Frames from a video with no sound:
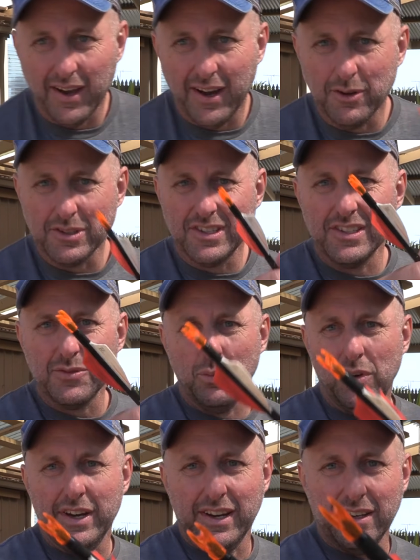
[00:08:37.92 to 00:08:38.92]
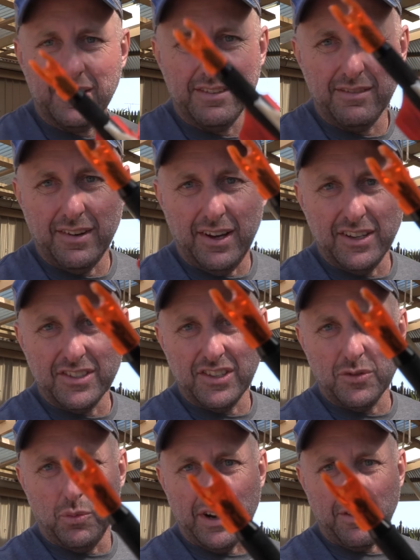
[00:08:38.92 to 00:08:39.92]
I was
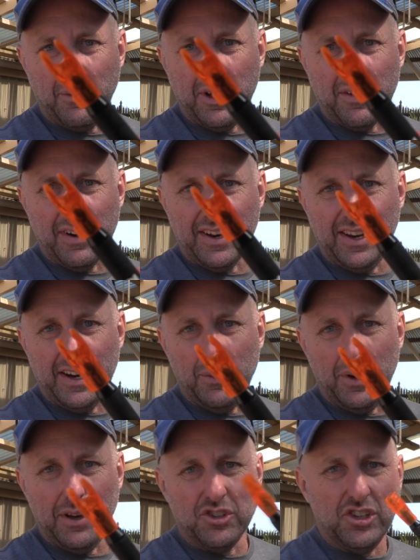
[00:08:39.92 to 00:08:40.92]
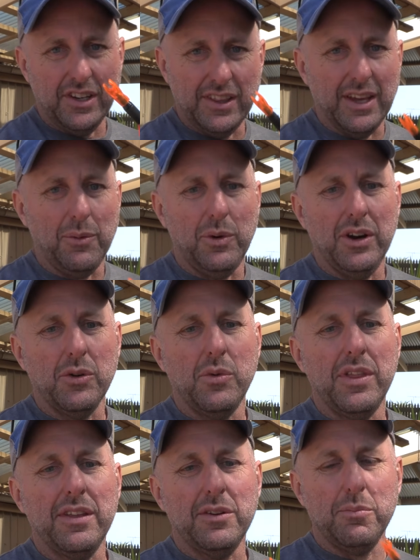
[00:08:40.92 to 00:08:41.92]
just wondering whether I can get away with shooting that one, or
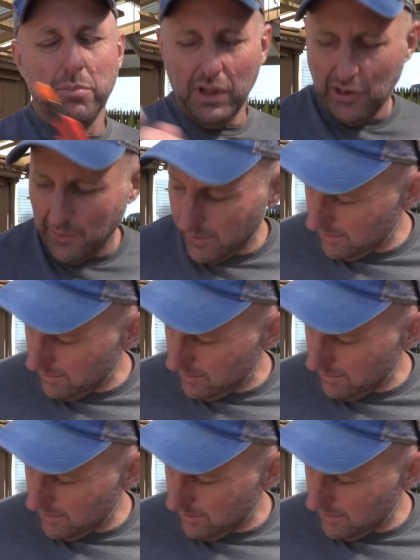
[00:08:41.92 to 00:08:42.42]
whether it would blow